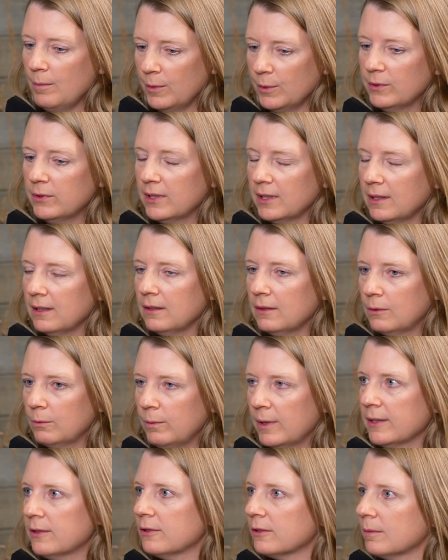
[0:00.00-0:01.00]
most of these
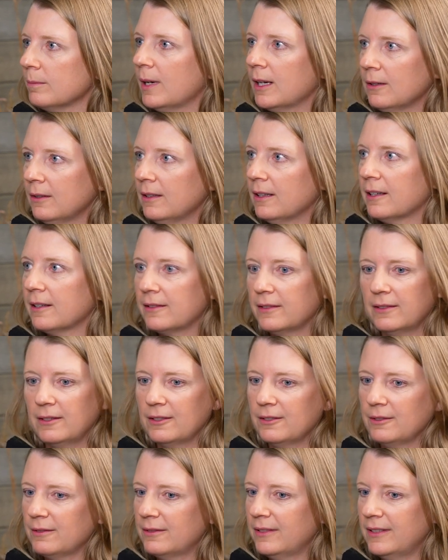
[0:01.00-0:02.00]
western meadowlarks,
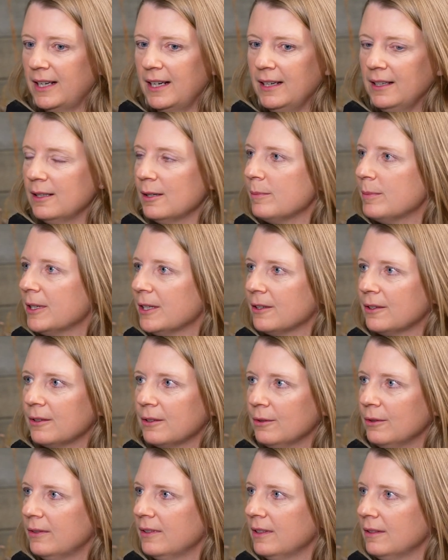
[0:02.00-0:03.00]
they're staying up here
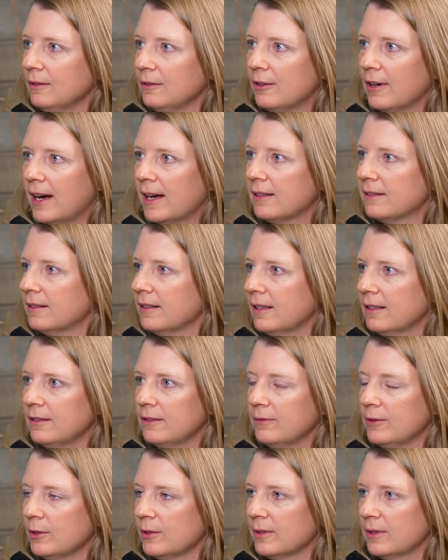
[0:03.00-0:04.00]
using grasslands
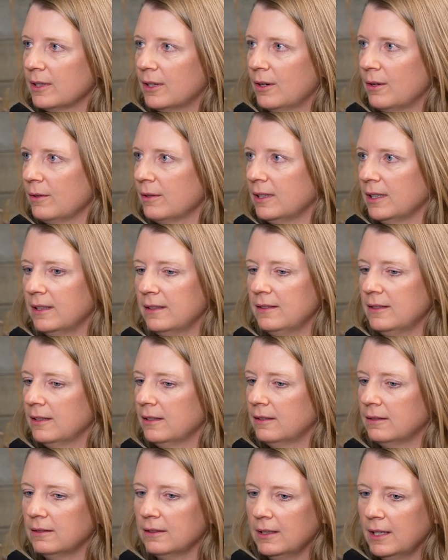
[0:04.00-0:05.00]
of North Dakota
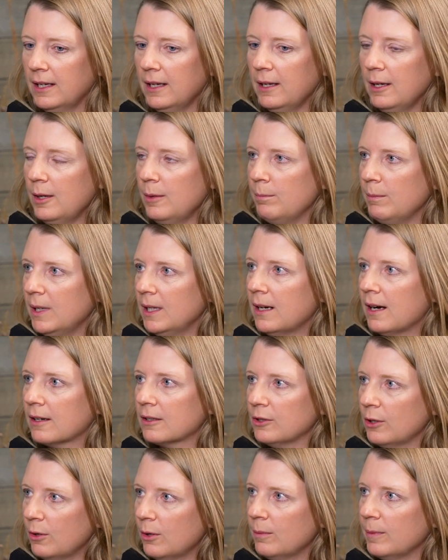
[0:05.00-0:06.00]
till
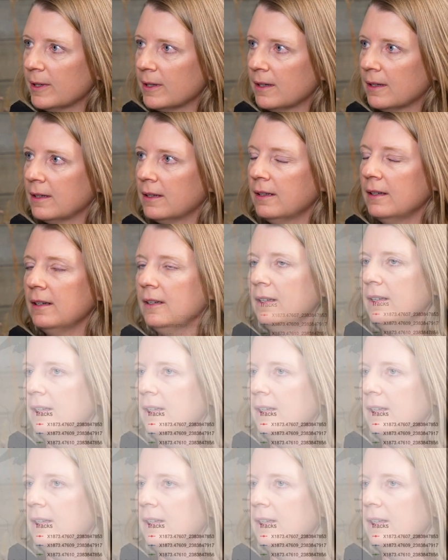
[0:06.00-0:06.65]
mid-October,